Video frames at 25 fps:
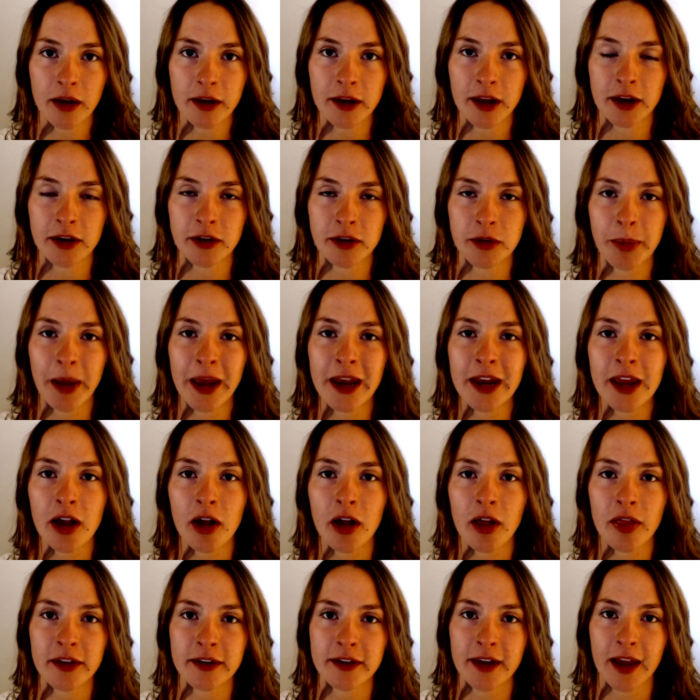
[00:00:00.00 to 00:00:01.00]
And depending on
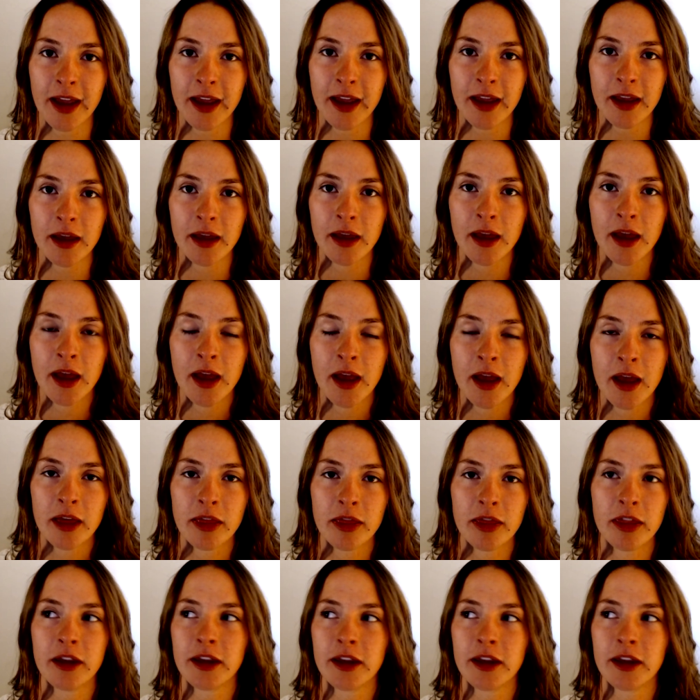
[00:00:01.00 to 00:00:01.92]
the day, the